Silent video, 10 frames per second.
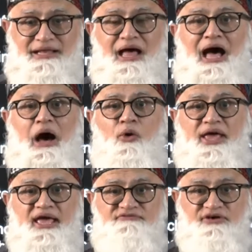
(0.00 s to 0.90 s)

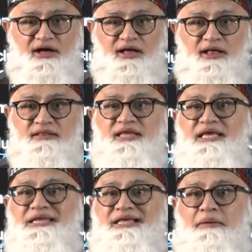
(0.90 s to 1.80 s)
However, the
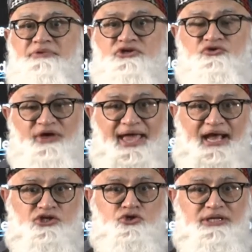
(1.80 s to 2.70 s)
income that you've
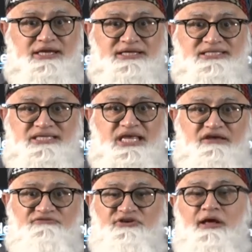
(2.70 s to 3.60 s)
actually
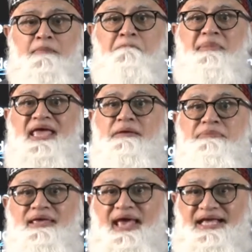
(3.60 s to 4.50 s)
received may
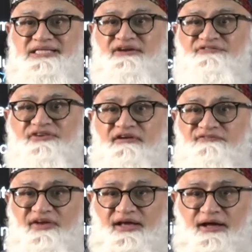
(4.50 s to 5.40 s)
be a different
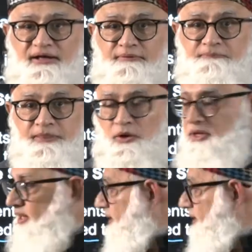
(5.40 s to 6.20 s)
figure. Okay?